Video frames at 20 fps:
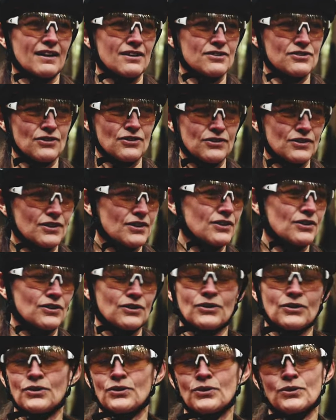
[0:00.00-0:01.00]
so that
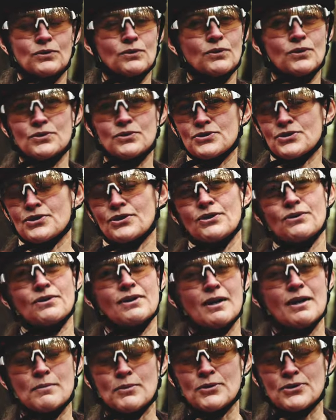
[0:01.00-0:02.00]
you also
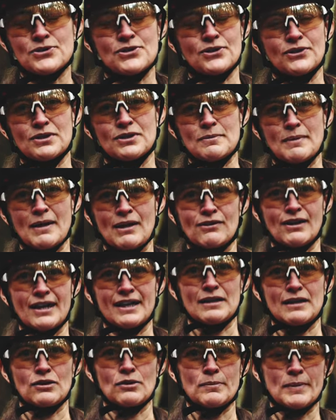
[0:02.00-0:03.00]
are more stoked about riding your